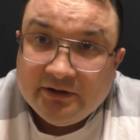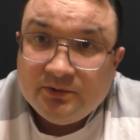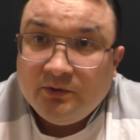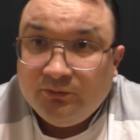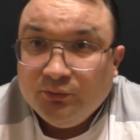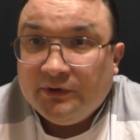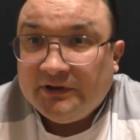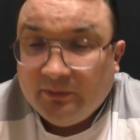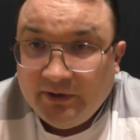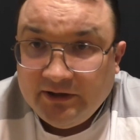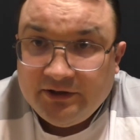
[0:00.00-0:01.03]
As a
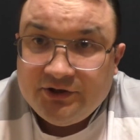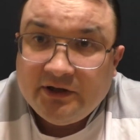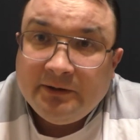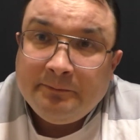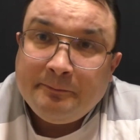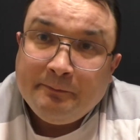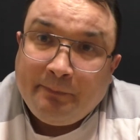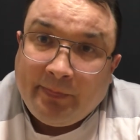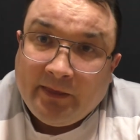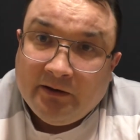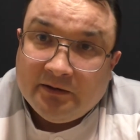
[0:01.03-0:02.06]
result of that,
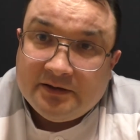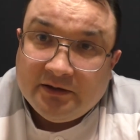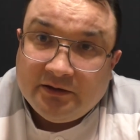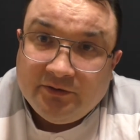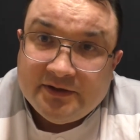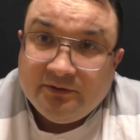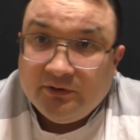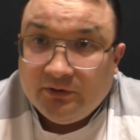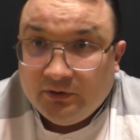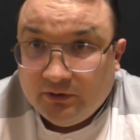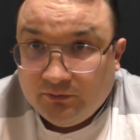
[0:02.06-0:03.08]
these rashes
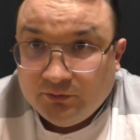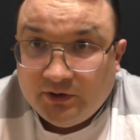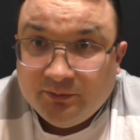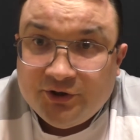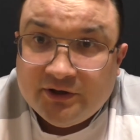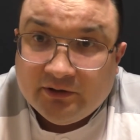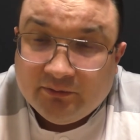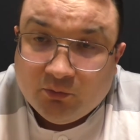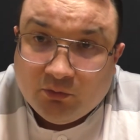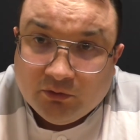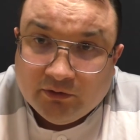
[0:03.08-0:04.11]
completely resolved
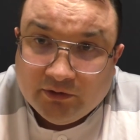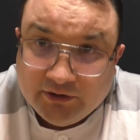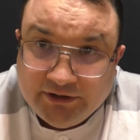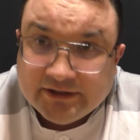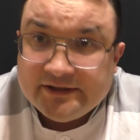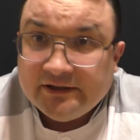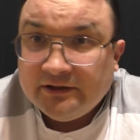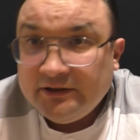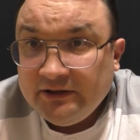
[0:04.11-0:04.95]
within two weeks.